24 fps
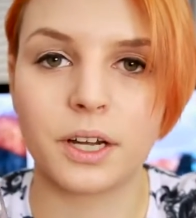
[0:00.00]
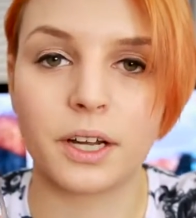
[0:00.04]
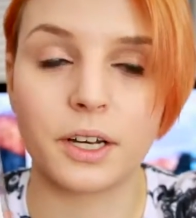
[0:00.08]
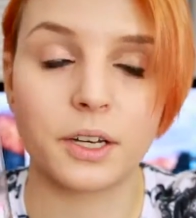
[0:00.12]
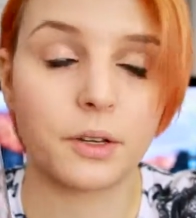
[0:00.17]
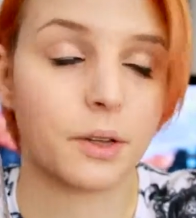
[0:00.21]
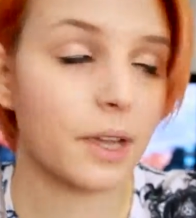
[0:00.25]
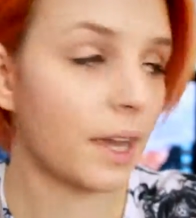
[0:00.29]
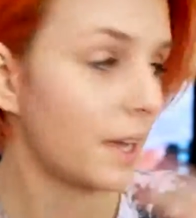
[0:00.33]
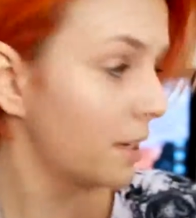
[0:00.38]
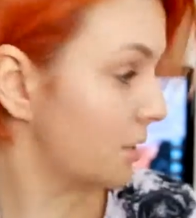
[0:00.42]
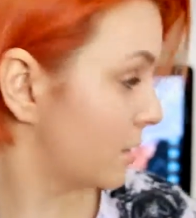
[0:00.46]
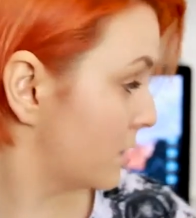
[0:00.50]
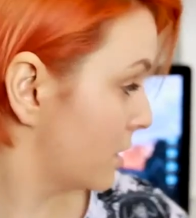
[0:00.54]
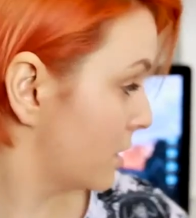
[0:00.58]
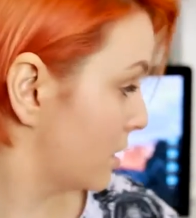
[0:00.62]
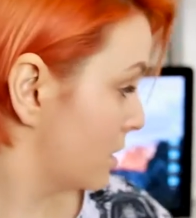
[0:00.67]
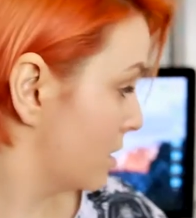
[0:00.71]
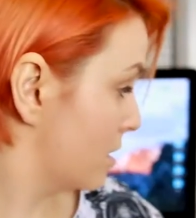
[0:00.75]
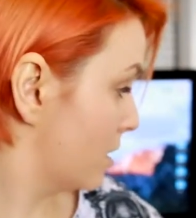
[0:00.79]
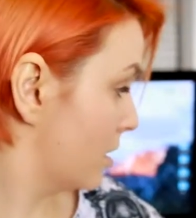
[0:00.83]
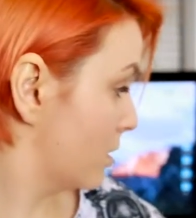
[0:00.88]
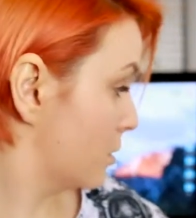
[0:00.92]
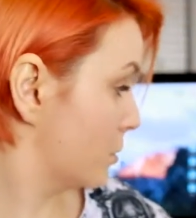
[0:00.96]
and you can see
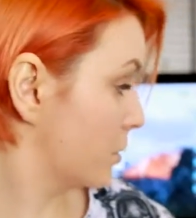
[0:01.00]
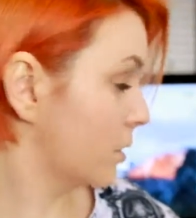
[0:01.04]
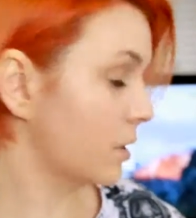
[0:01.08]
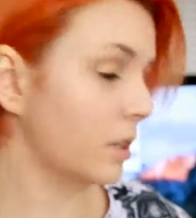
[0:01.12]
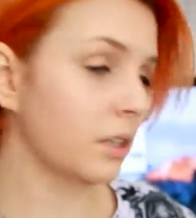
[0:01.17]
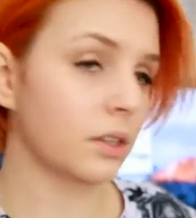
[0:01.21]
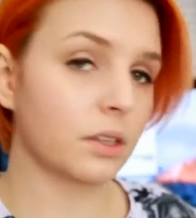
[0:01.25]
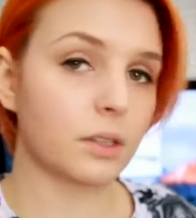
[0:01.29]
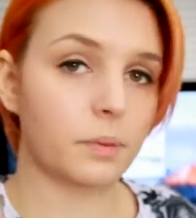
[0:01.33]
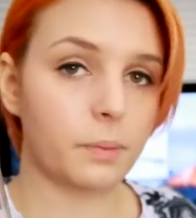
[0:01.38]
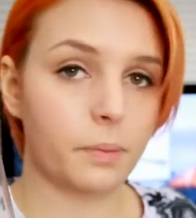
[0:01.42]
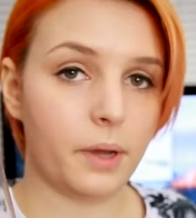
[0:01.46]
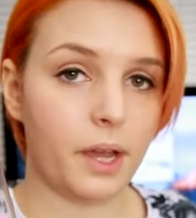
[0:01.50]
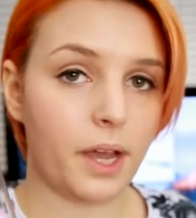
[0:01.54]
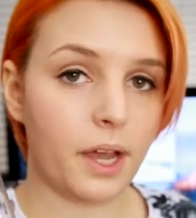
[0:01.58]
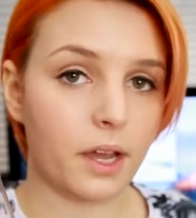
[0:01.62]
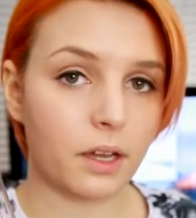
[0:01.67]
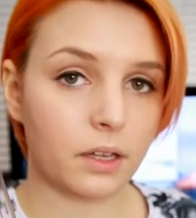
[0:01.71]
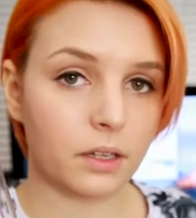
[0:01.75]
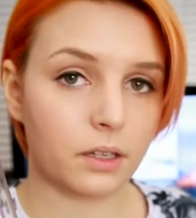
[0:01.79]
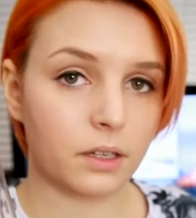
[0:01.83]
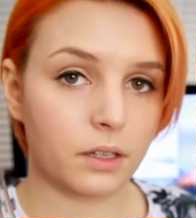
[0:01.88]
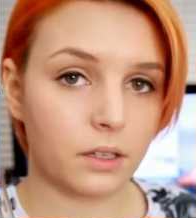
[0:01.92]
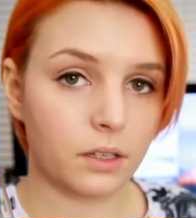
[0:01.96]
another one in the
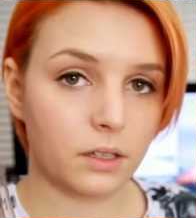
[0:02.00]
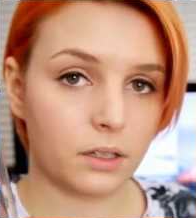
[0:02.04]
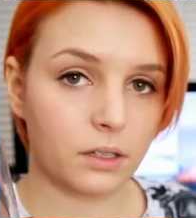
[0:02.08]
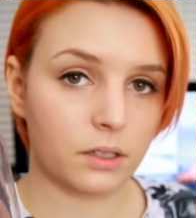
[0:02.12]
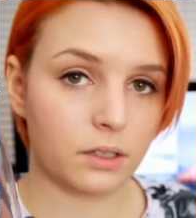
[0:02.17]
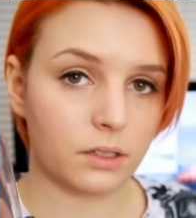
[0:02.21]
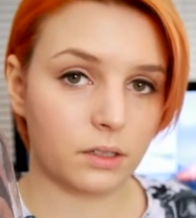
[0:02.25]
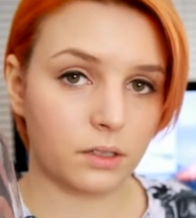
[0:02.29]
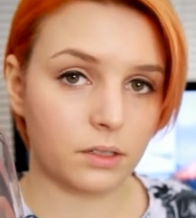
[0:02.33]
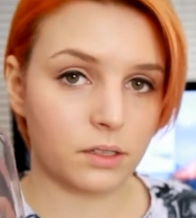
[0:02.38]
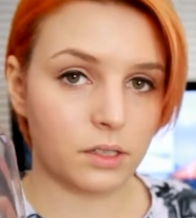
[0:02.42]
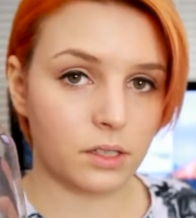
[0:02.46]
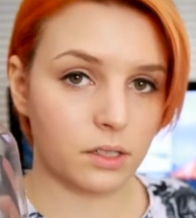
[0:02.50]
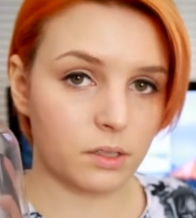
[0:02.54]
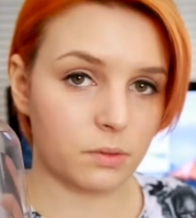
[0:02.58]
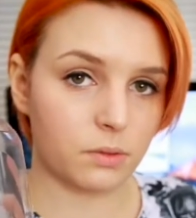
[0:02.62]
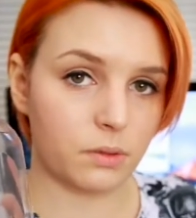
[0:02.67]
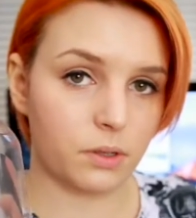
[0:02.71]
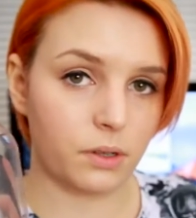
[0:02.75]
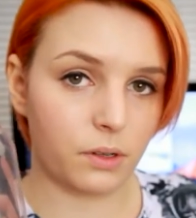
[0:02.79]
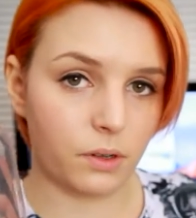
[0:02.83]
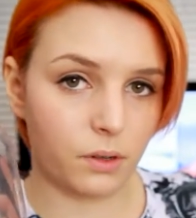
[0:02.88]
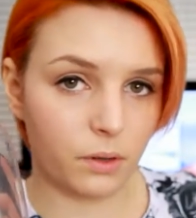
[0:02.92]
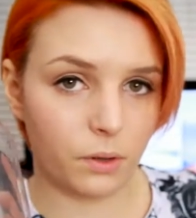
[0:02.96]
back because these
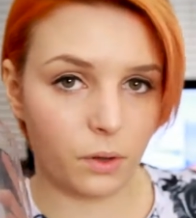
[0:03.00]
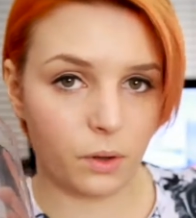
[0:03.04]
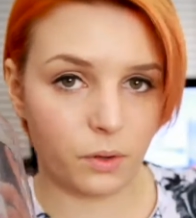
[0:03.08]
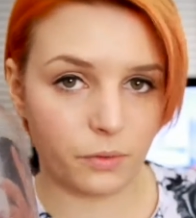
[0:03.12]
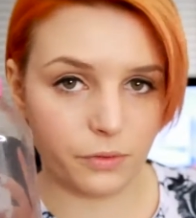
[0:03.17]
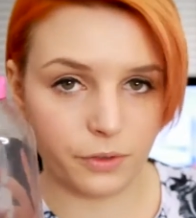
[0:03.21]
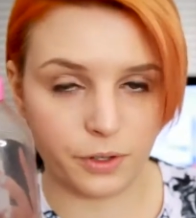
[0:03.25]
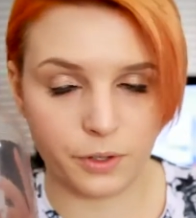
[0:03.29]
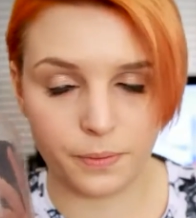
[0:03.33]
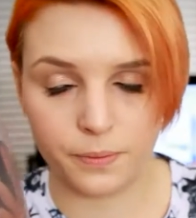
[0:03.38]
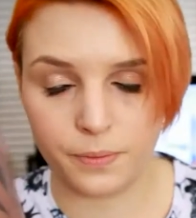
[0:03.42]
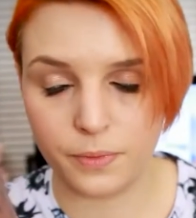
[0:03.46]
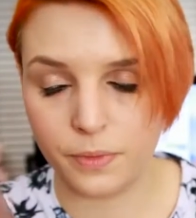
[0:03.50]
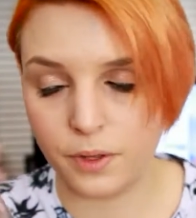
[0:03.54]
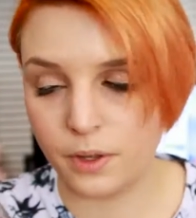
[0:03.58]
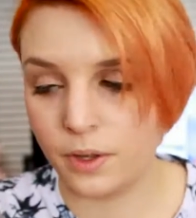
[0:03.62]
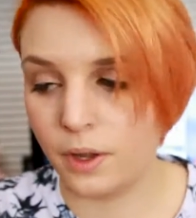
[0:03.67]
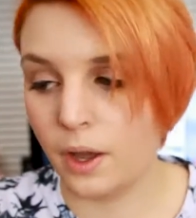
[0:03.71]
were on offer.